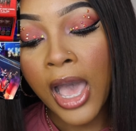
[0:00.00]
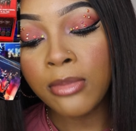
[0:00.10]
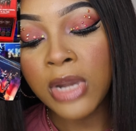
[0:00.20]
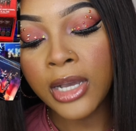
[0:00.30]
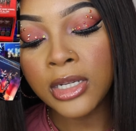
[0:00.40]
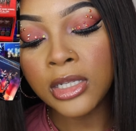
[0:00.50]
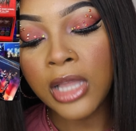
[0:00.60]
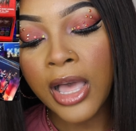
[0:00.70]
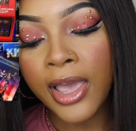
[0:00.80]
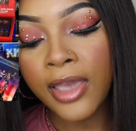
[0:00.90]
I'm not gonna
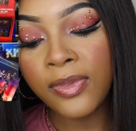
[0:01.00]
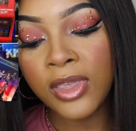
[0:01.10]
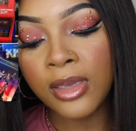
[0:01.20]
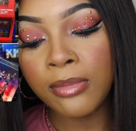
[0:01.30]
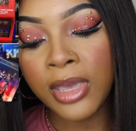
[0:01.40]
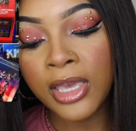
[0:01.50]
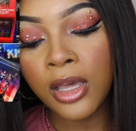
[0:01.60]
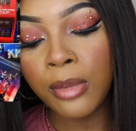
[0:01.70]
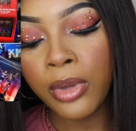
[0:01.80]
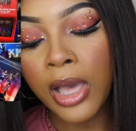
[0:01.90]
lie, the
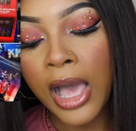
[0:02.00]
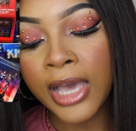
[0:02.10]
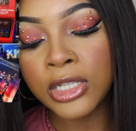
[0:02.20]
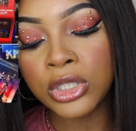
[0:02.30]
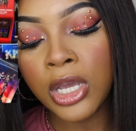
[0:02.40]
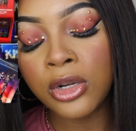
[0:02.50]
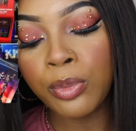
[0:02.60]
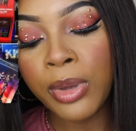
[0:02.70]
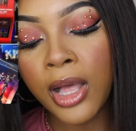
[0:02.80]
eyeshadow